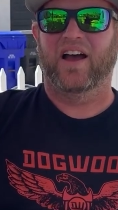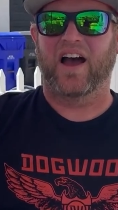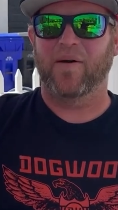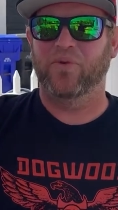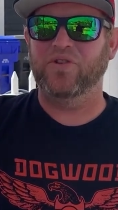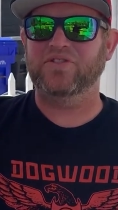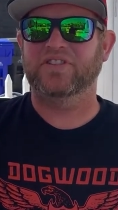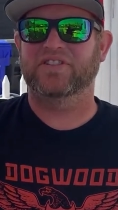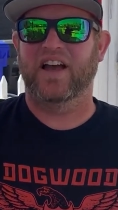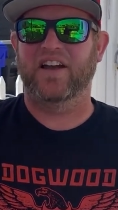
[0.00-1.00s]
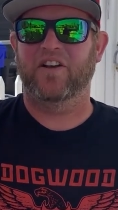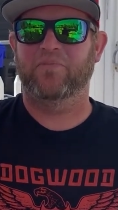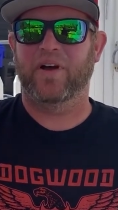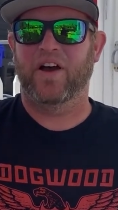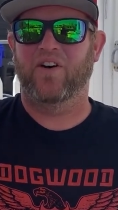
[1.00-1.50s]
I'm most excited
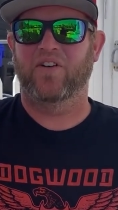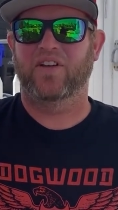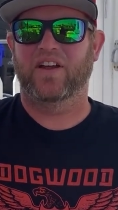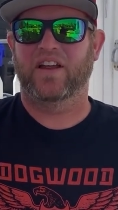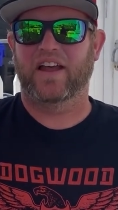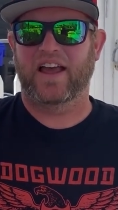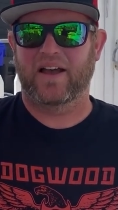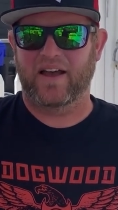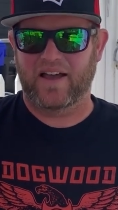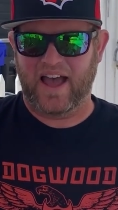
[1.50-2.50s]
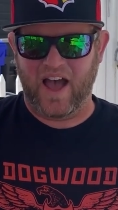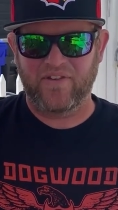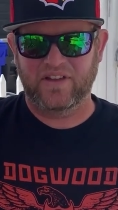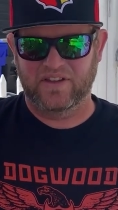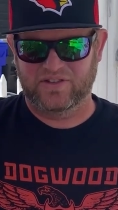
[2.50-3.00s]
about
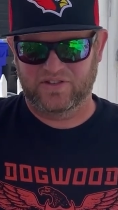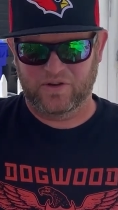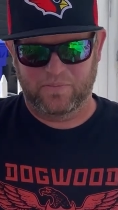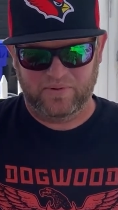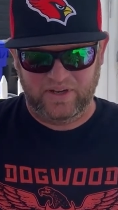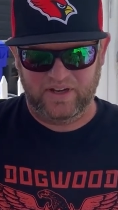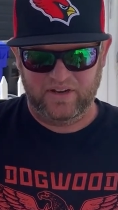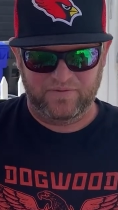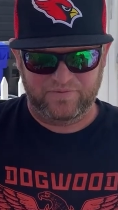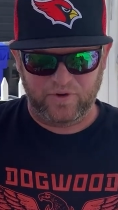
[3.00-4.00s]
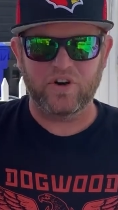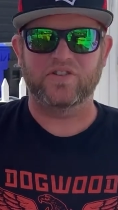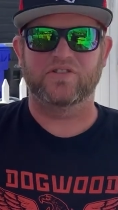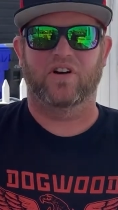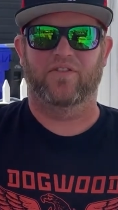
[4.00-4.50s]
having this completed
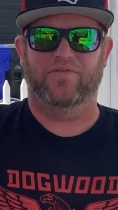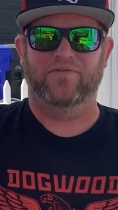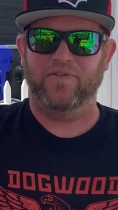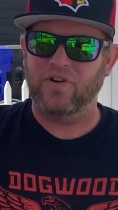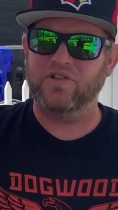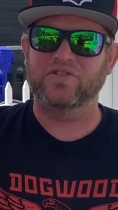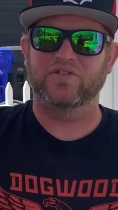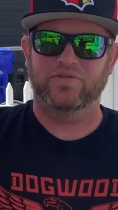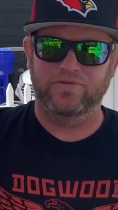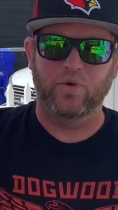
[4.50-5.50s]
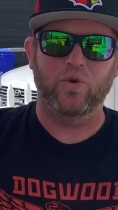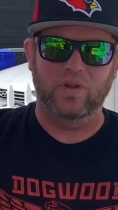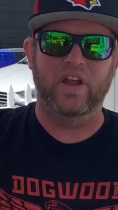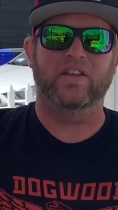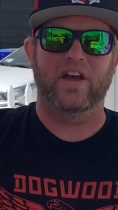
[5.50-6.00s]
our first
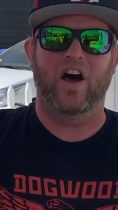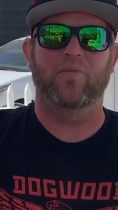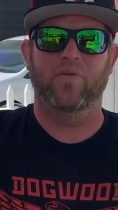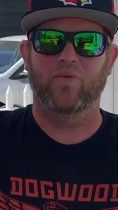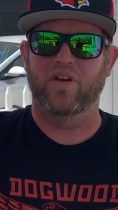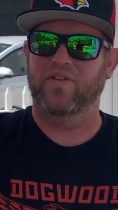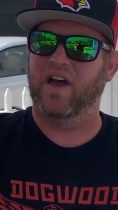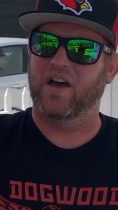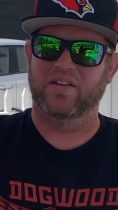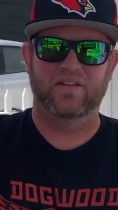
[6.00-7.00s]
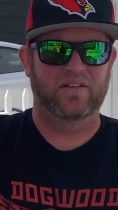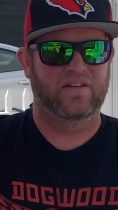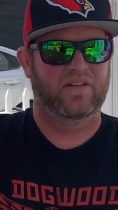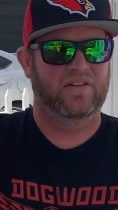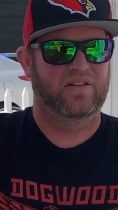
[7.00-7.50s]
full-length album. We've had,
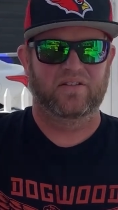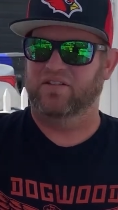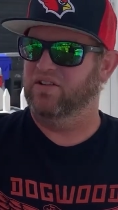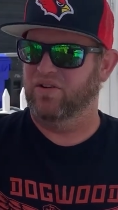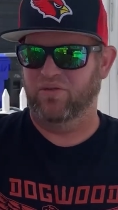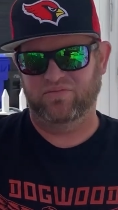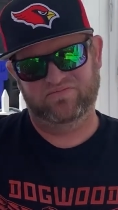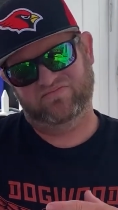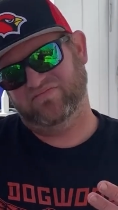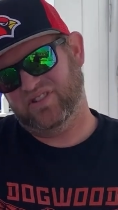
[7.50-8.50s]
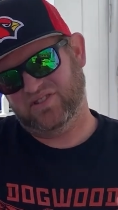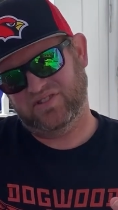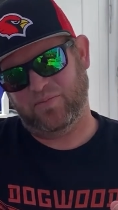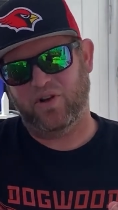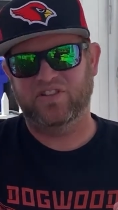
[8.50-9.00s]
you know,
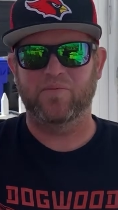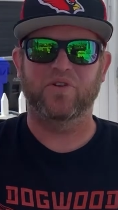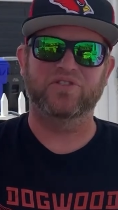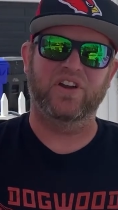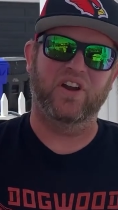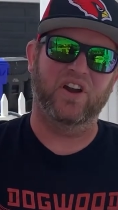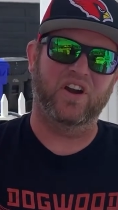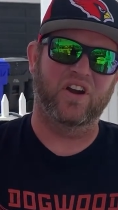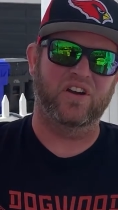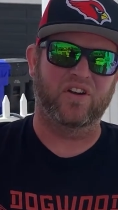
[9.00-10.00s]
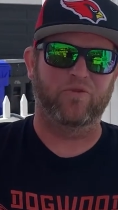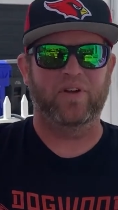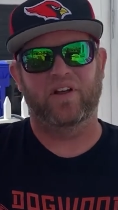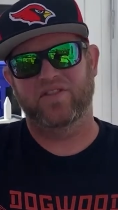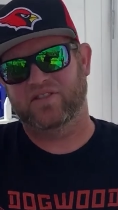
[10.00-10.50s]
small demos here, you know,
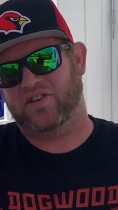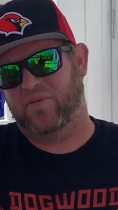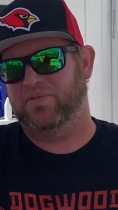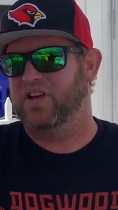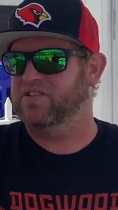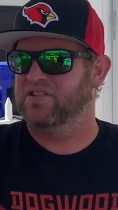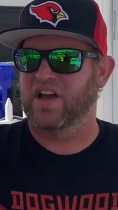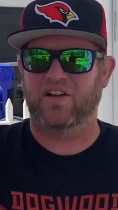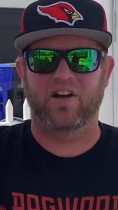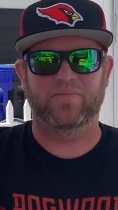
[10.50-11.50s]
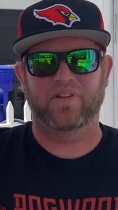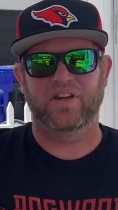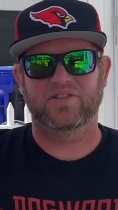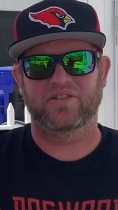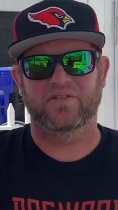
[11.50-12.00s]
been on this compilation, that
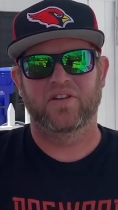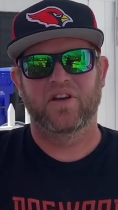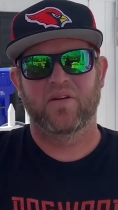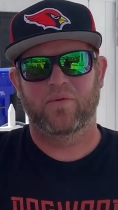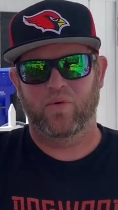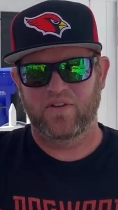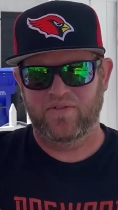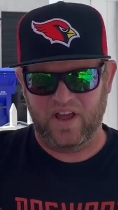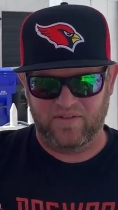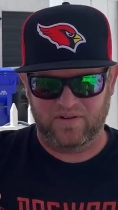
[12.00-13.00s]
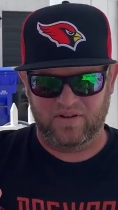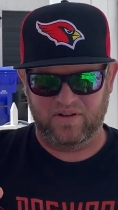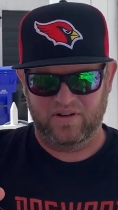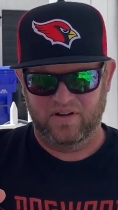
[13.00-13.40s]
compilation. But we've never